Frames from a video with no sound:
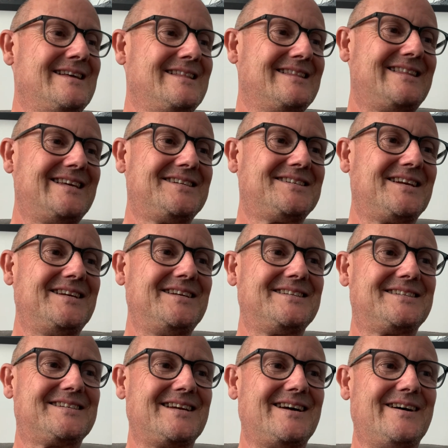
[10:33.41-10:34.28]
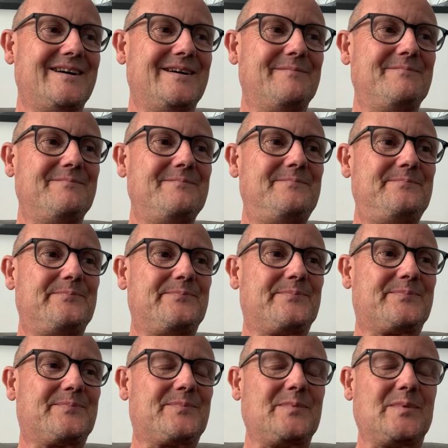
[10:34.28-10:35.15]
This has been
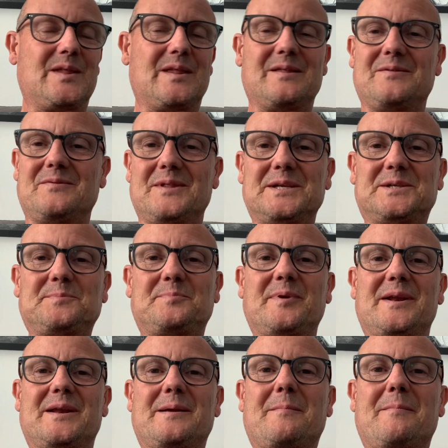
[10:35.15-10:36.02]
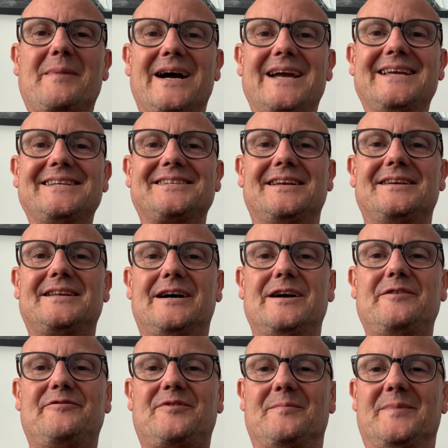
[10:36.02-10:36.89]
an amazing
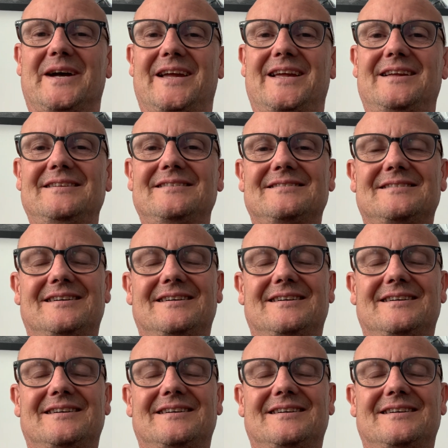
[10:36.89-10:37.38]
day for me,